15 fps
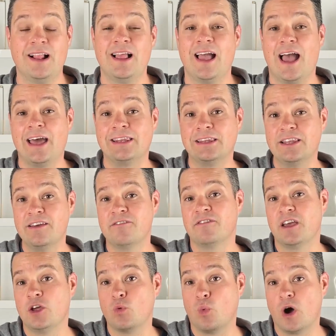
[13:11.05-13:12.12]
and live
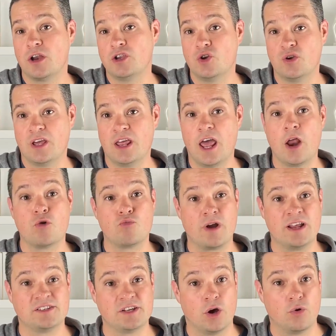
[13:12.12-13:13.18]
in one unit and
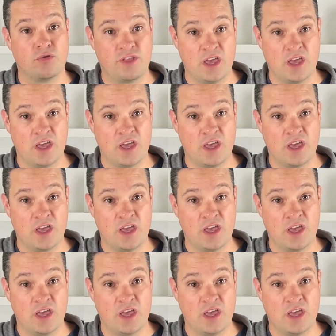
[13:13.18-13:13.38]
rent out the